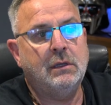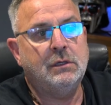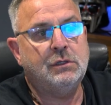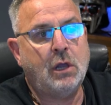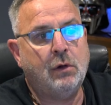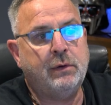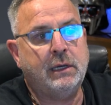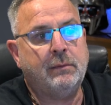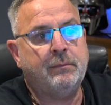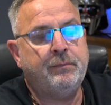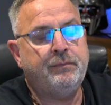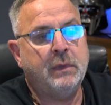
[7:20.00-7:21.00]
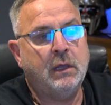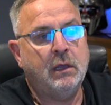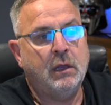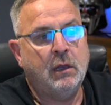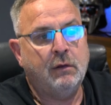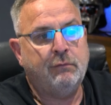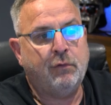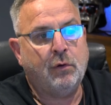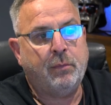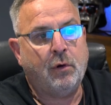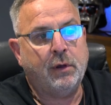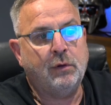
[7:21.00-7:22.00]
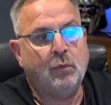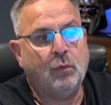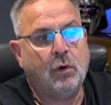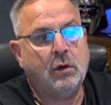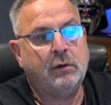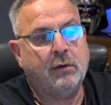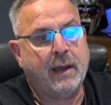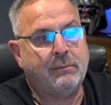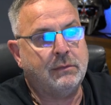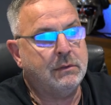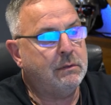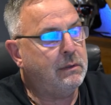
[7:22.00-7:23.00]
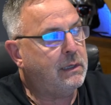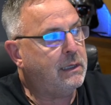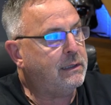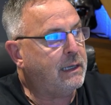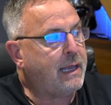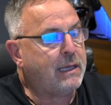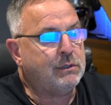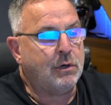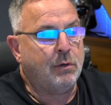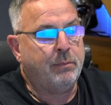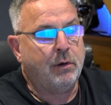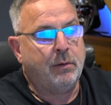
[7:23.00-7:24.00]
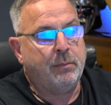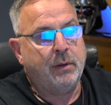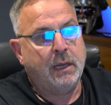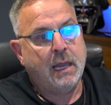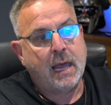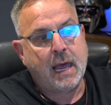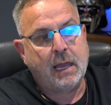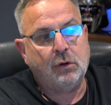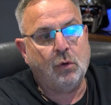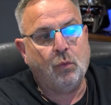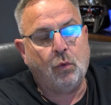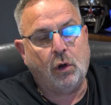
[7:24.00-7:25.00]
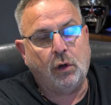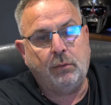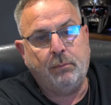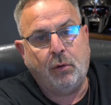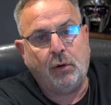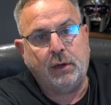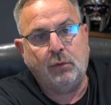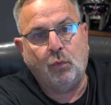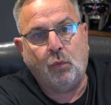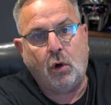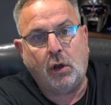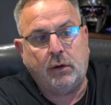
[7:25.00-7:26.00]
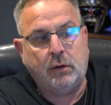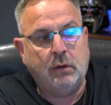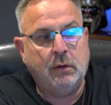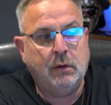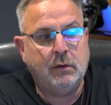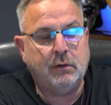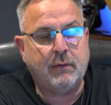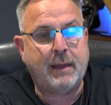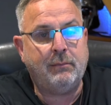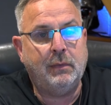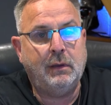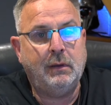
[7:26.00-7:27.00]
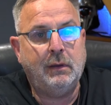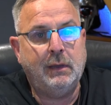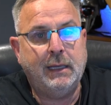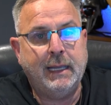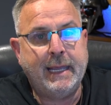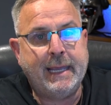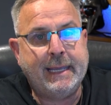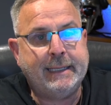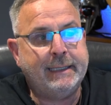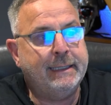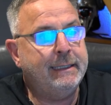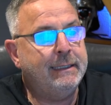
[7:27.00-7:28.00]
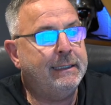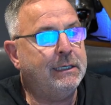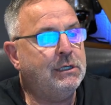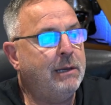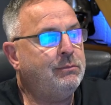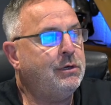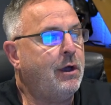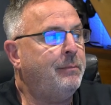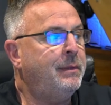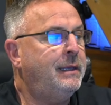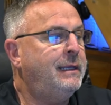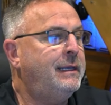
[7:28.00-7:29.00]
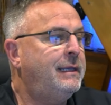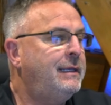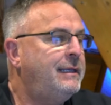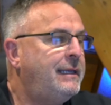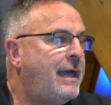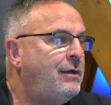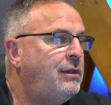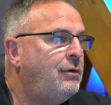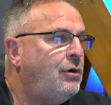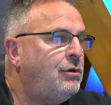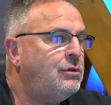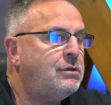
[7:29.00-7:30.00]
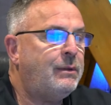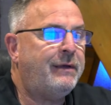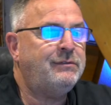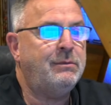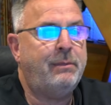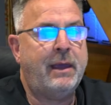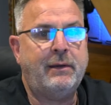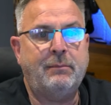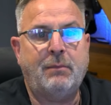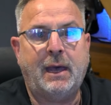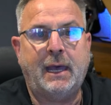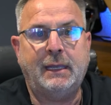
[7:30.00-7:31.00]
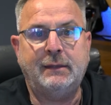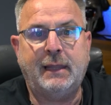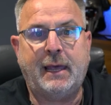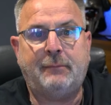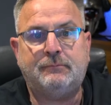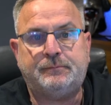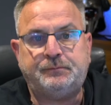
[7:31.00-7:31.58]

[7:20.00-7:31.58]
Sodium, 4.1 grams in the Gastropub and 1.1 gram in the chip shop. Now, you also have to bear in mind that